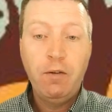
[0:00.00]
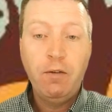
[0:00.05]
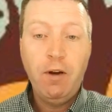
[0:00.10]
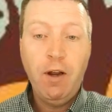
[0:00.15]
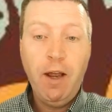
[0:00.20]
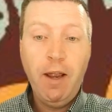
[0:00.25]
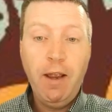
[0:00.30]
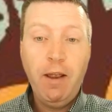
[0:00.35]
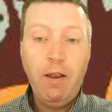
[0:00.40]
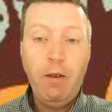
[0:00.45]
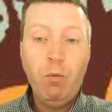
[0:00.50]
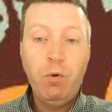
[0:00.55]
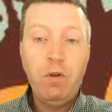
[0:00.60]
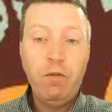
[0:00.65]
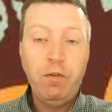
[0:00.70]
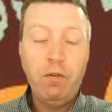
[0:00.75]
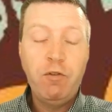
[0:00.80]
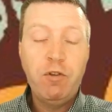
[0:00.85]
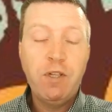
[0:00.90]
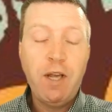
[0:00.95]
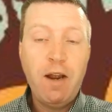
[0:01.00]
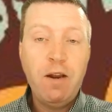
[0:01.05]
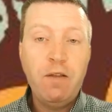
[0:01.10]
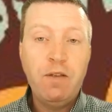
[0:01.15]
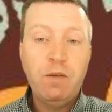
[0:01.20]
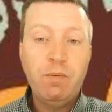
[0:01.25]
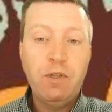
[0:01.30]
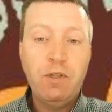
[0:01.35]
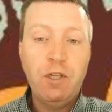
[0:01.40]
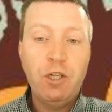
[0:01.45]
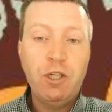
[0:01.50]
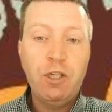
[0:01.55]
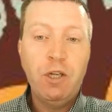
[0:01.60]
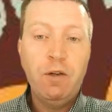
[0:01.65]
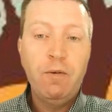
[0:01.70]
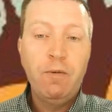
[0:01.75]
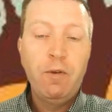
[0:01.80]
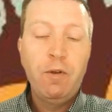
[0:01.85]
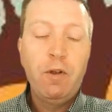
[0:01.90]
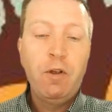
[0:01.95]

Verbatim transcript: Right? He would have resigned in this position.